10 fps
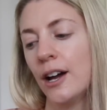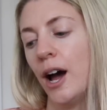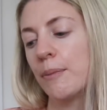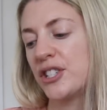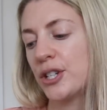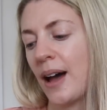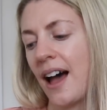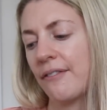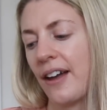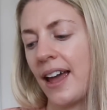They do
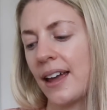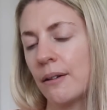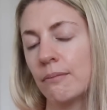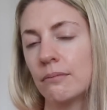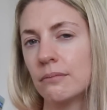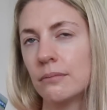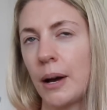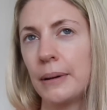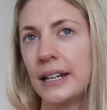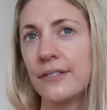have
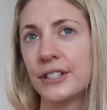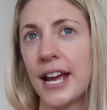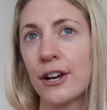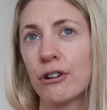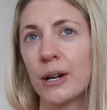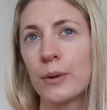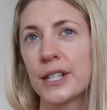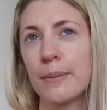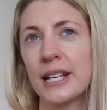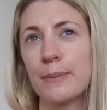I believe a day cream
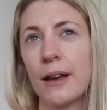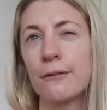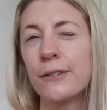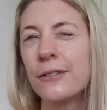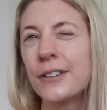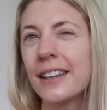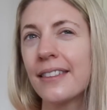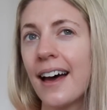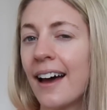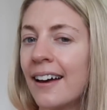with some SPF 50
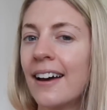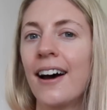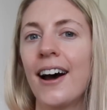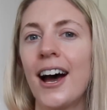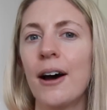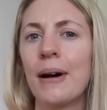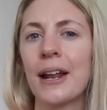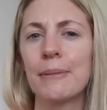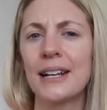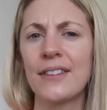in there, and
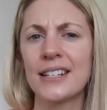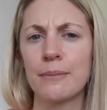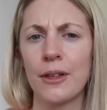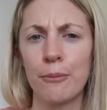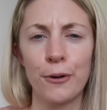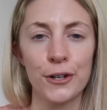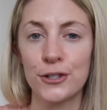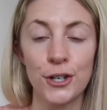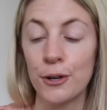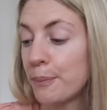I believe there's some other
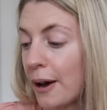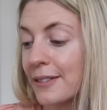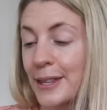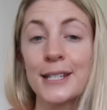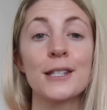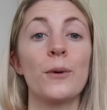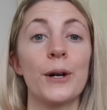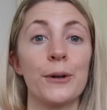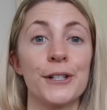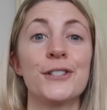products too, but this is the
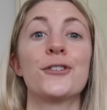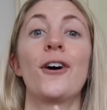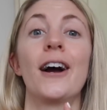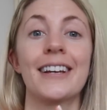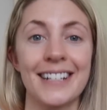one I wanted to try